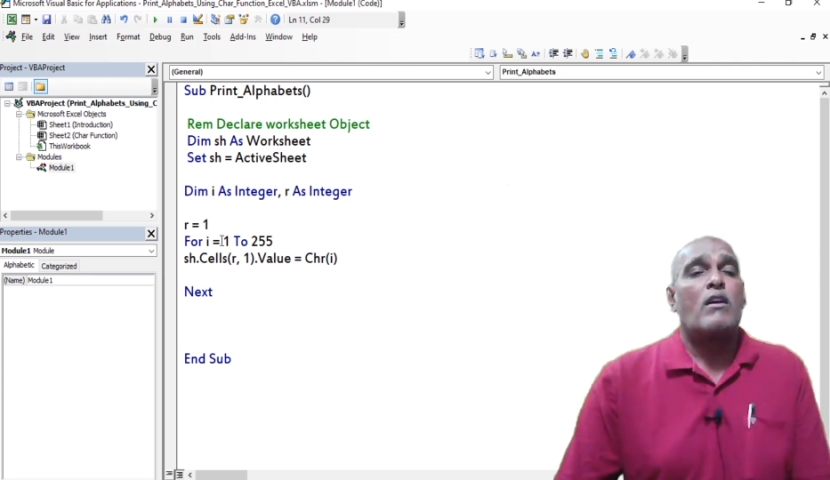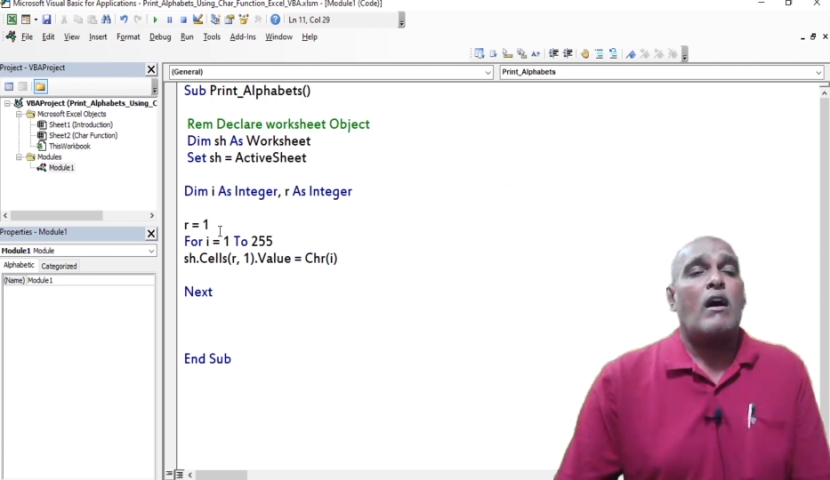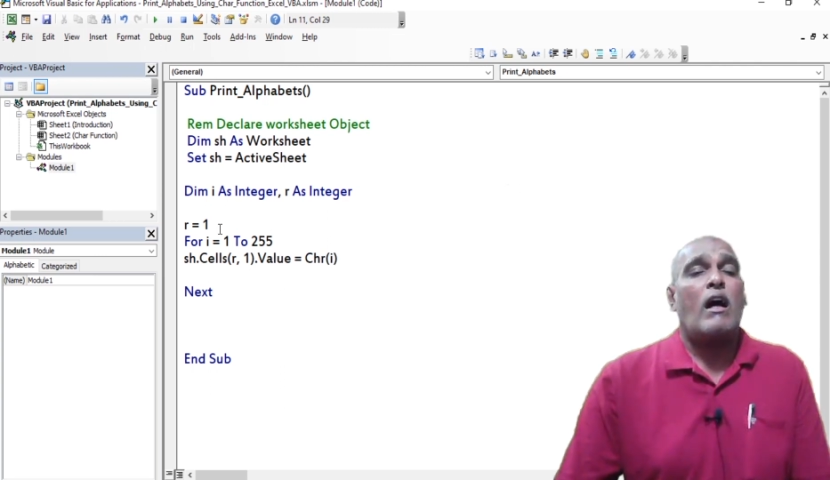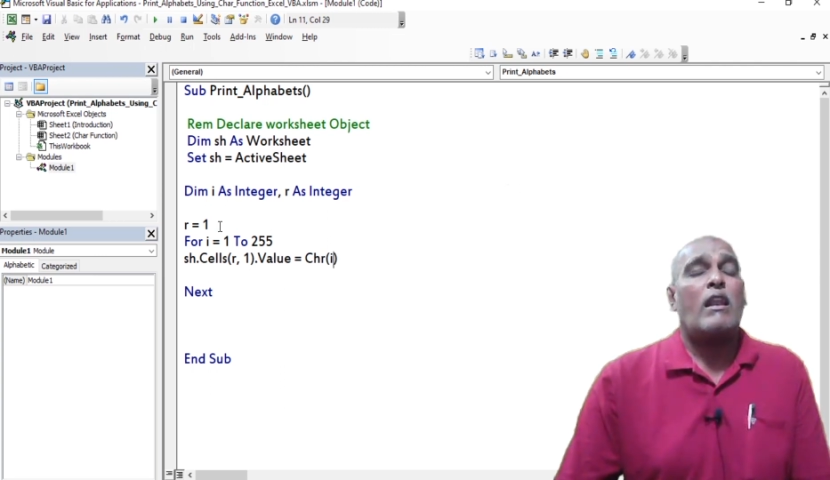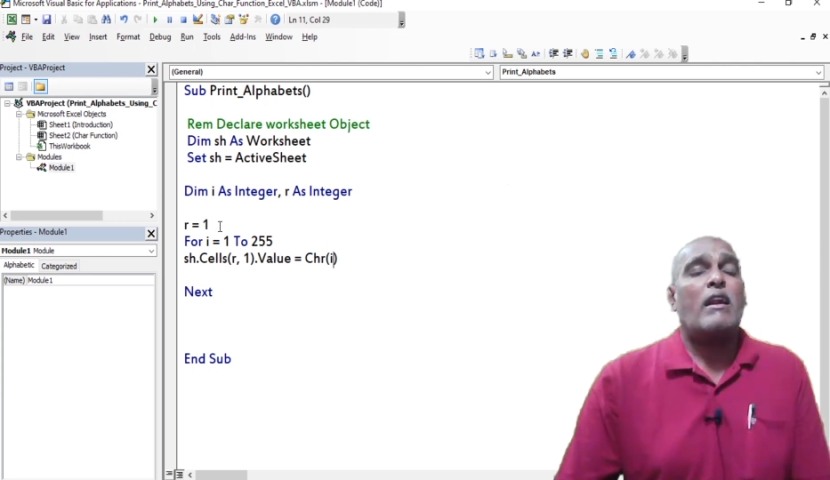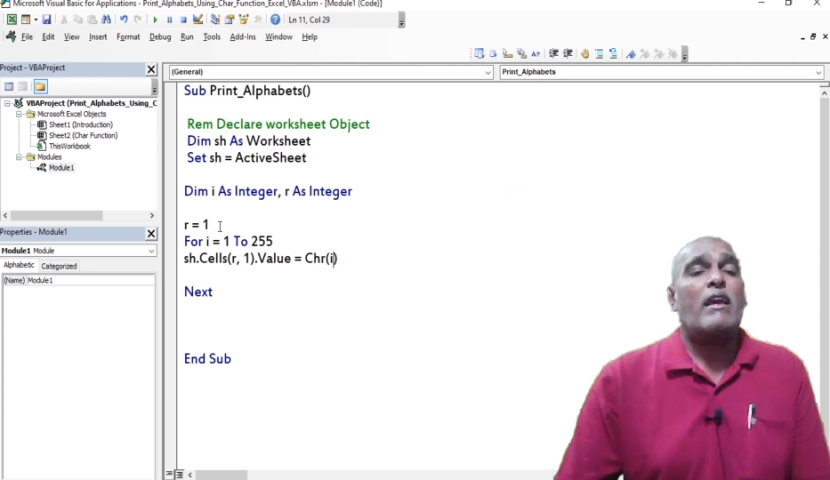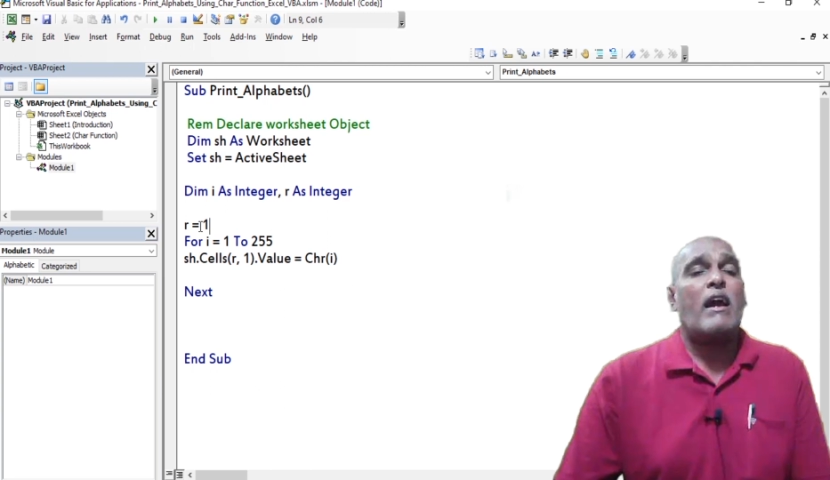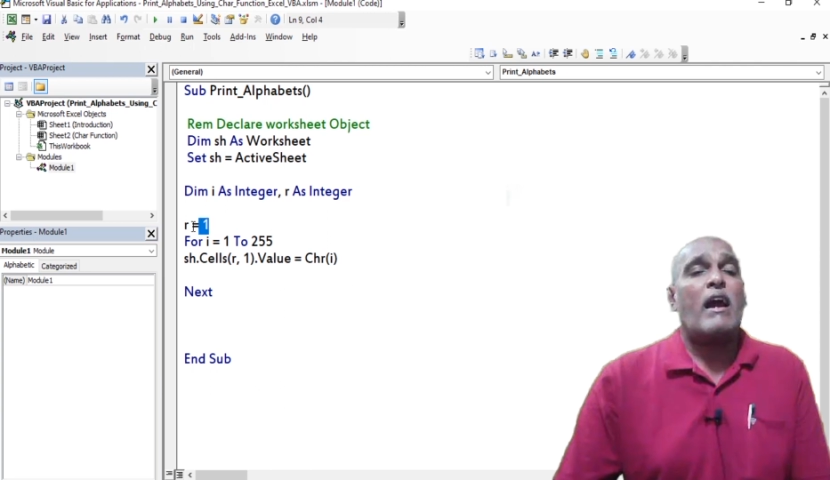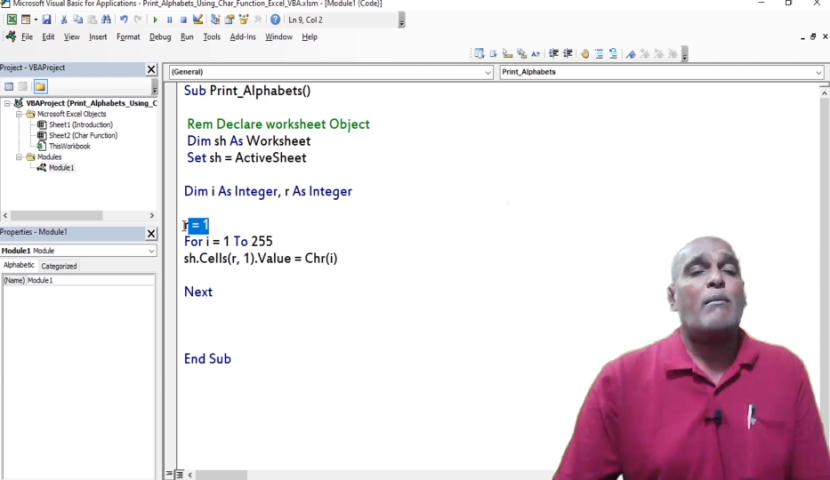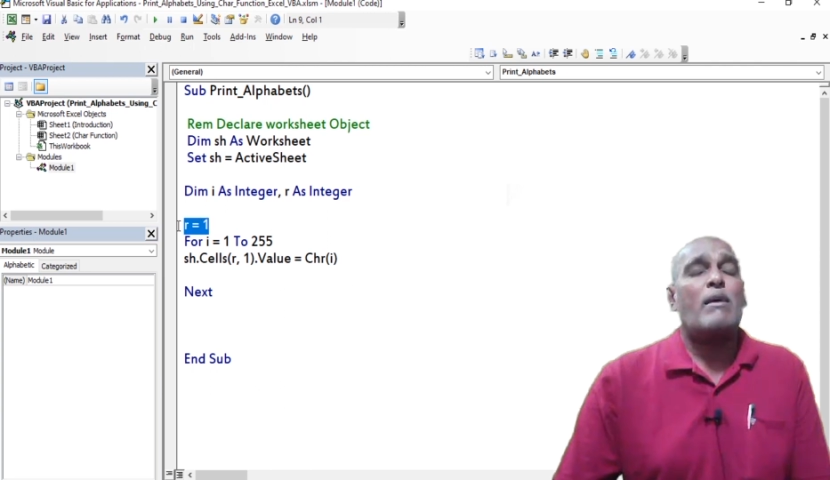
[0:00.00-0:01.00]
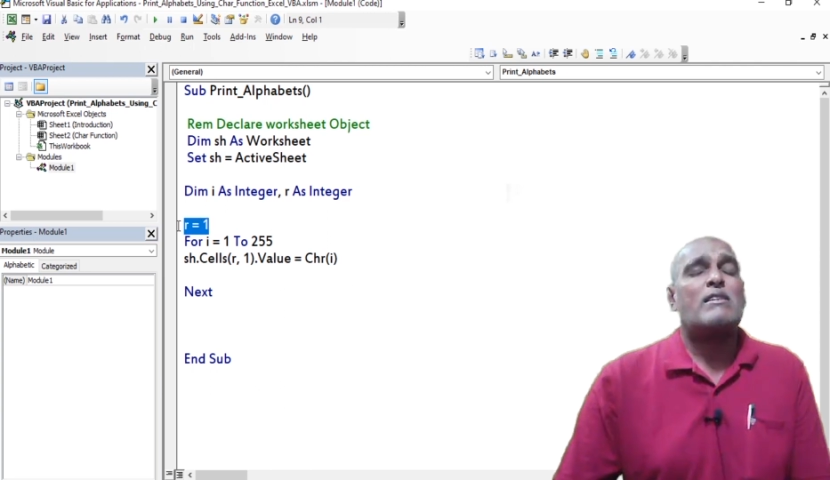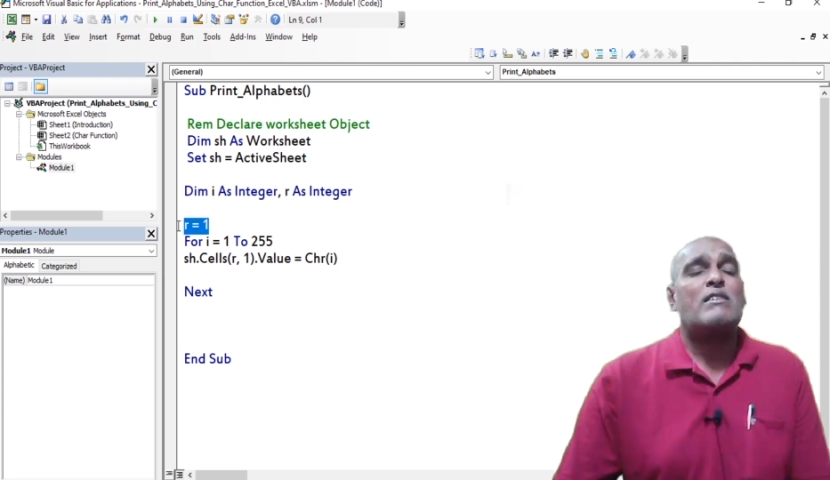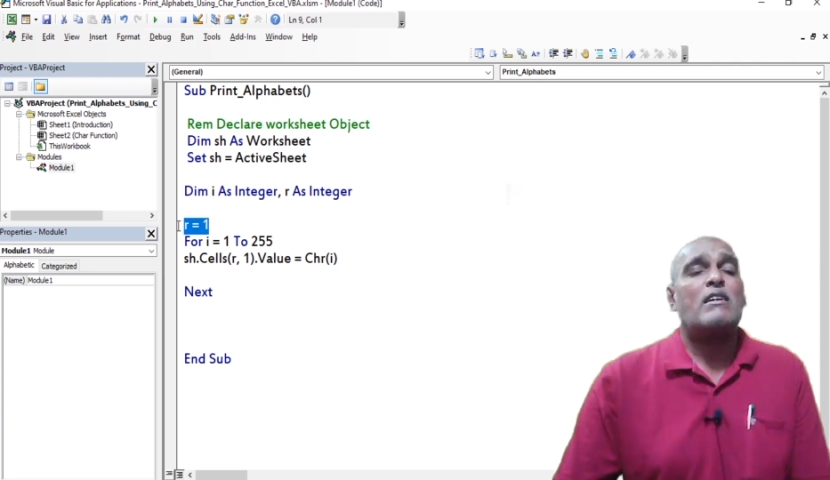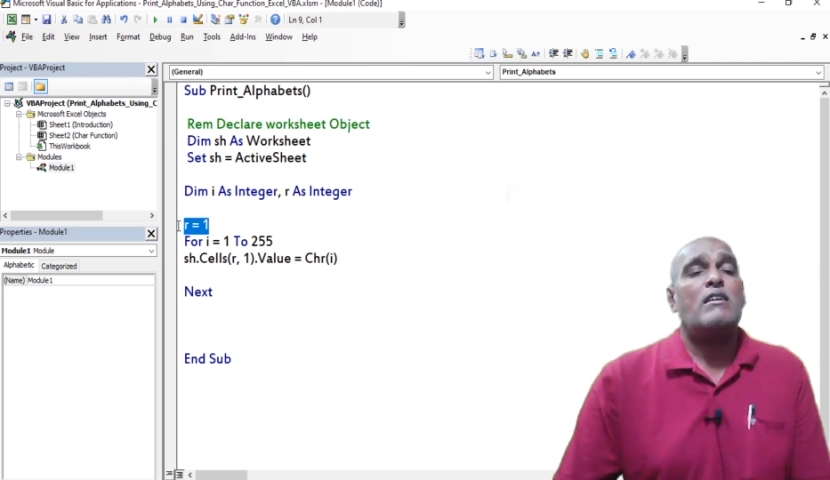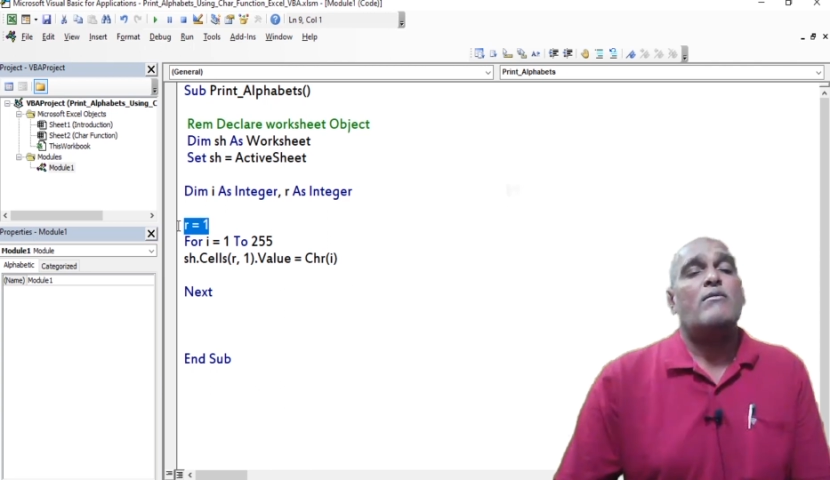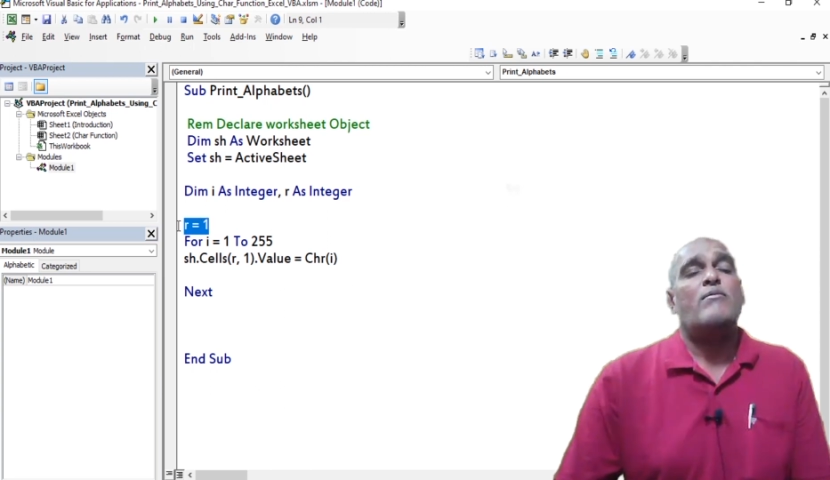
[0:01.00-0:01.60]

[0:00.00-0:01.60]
Already I mentioned